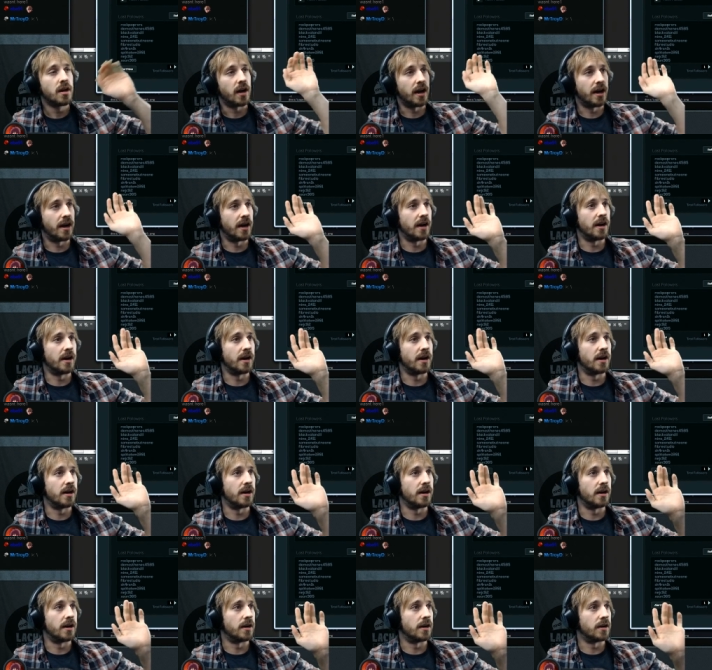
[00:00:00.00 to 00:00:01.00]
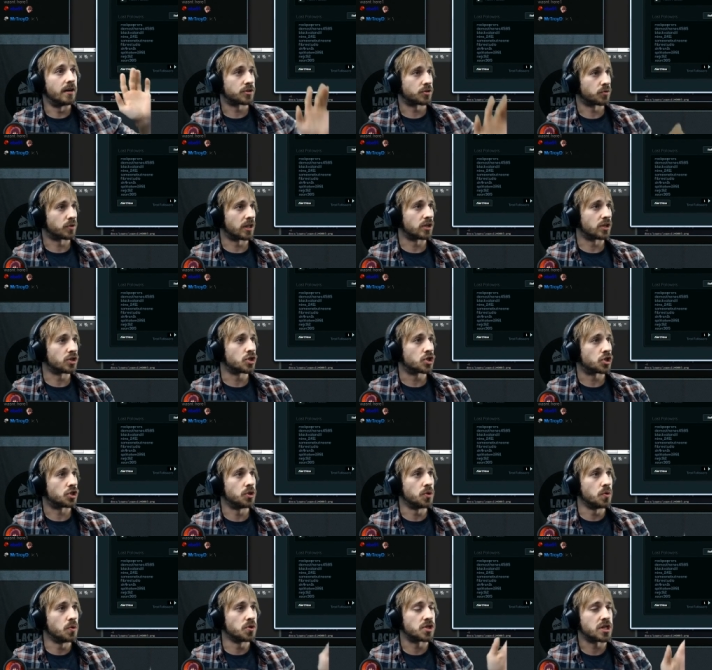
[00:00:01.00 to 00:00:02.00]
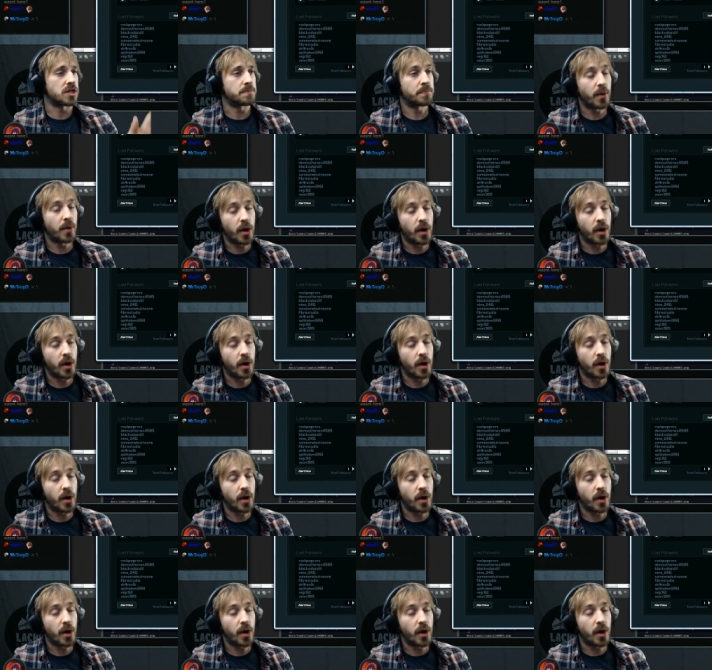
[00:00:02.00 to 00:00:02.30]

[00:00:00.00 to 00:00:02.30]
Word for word: Uh, so you can just use it,